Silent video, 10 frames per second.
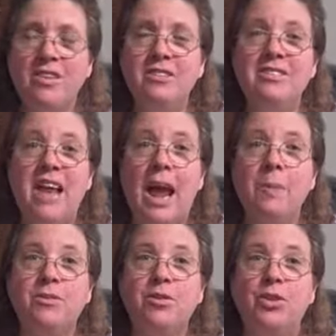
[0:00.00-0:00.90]
This is
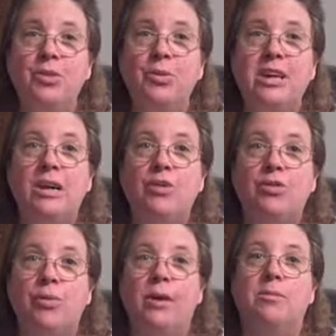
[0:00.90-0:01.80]
absolutely
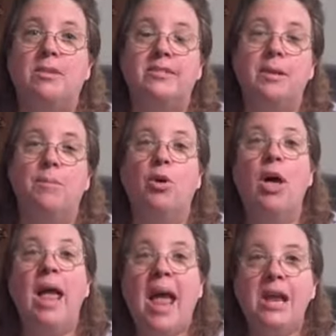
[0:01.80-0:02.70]
incredibly simple,
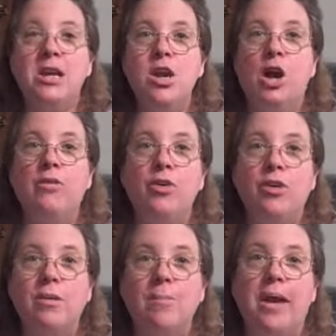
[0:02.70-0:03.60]
and none of your
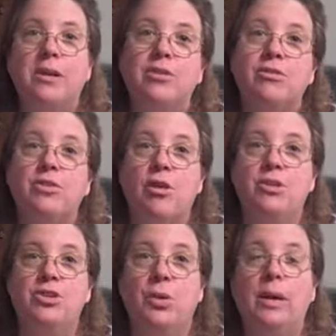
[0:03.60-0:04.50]
competitors
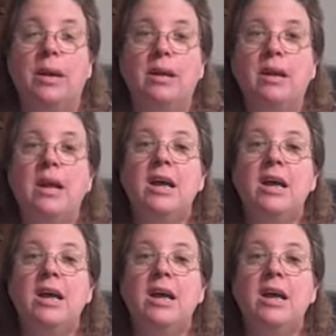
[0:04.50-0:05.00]
are doing it.